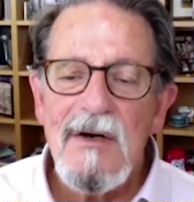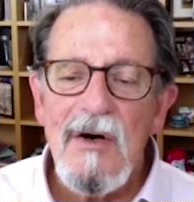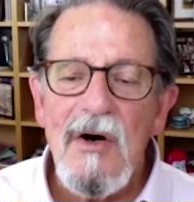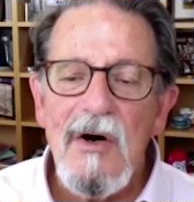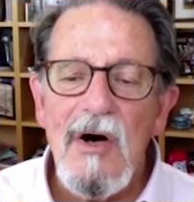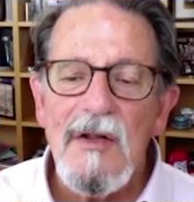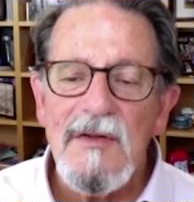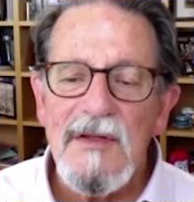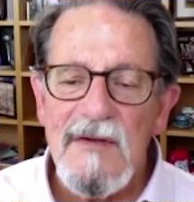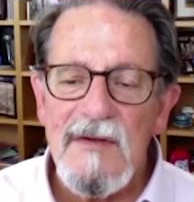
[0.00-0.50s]

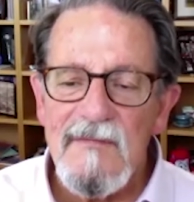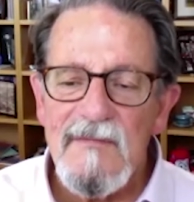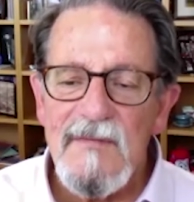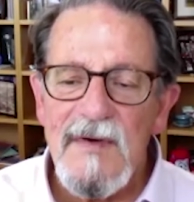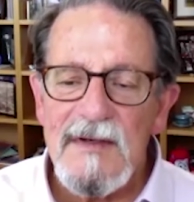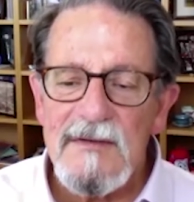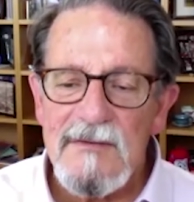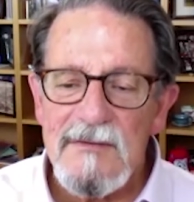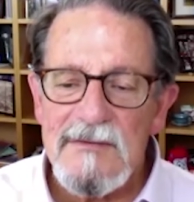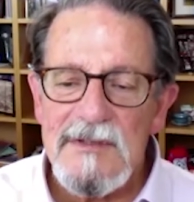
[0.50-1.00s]
on the
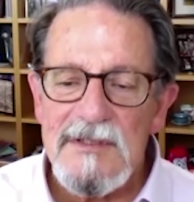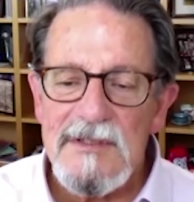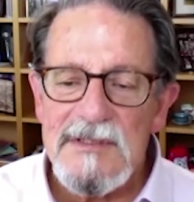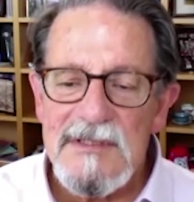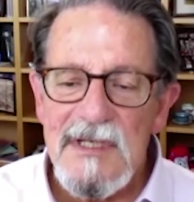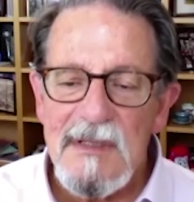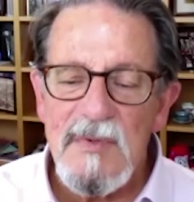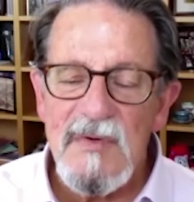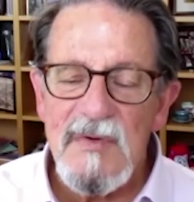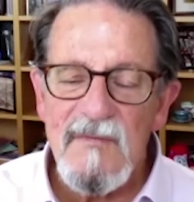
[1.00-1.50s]
effector T
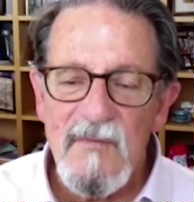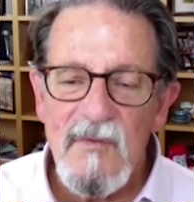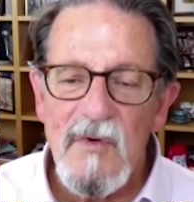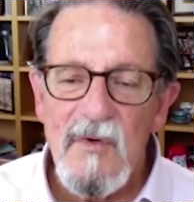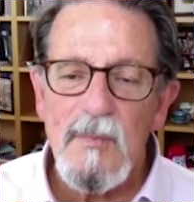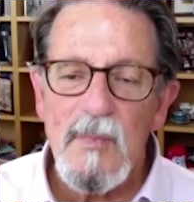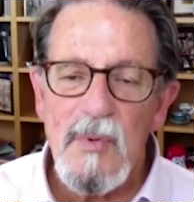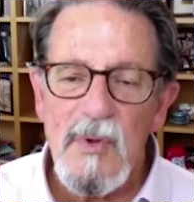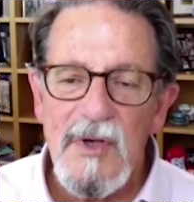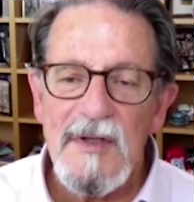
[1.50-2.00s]
cell
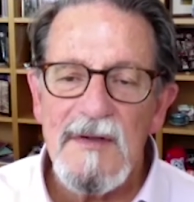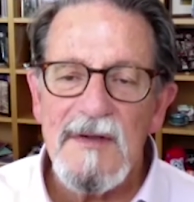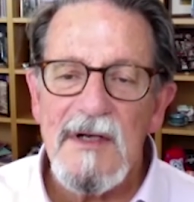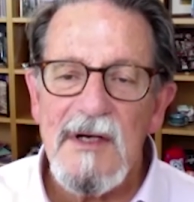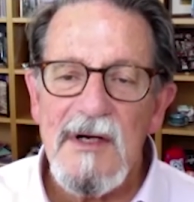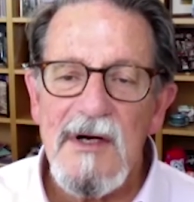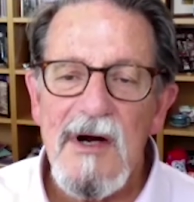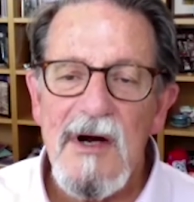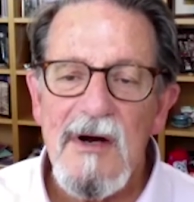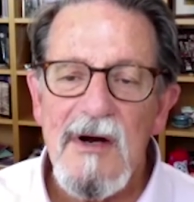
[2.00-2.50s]
before putting the
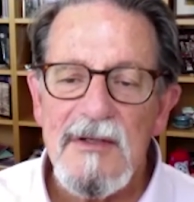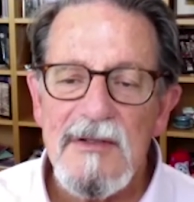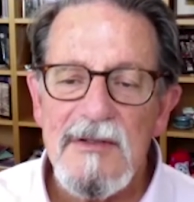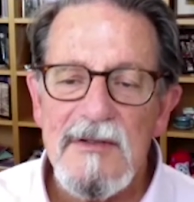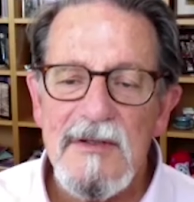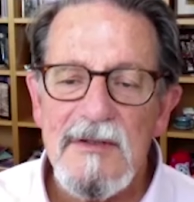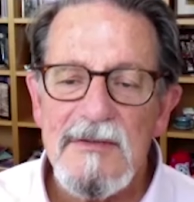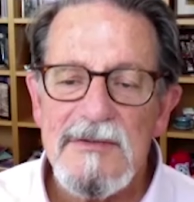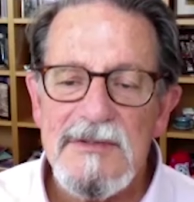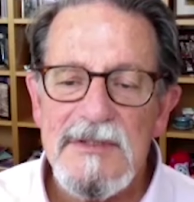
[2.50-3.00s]
CAR into
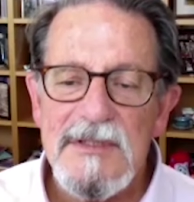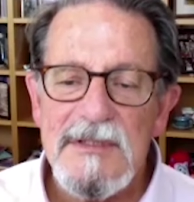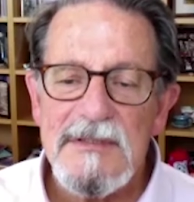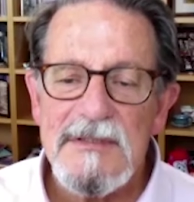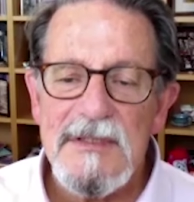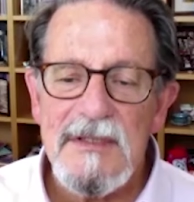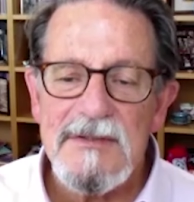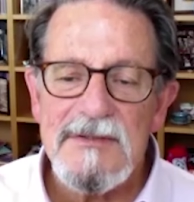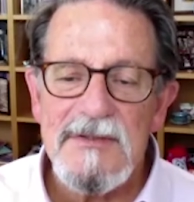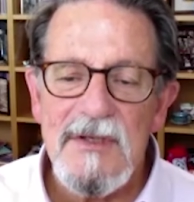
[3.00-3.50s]
those T
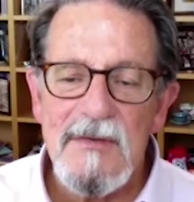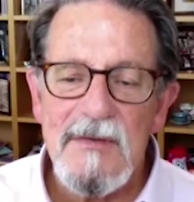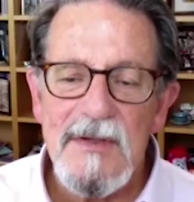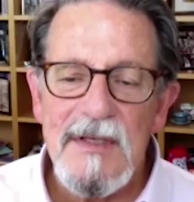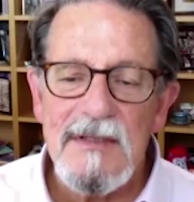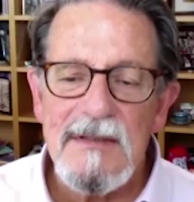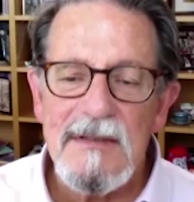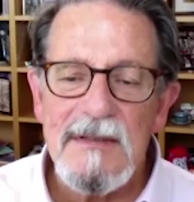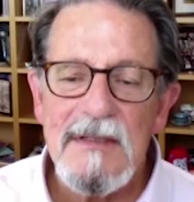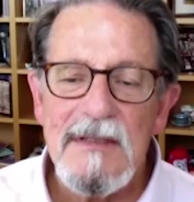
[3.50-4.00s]
cells so that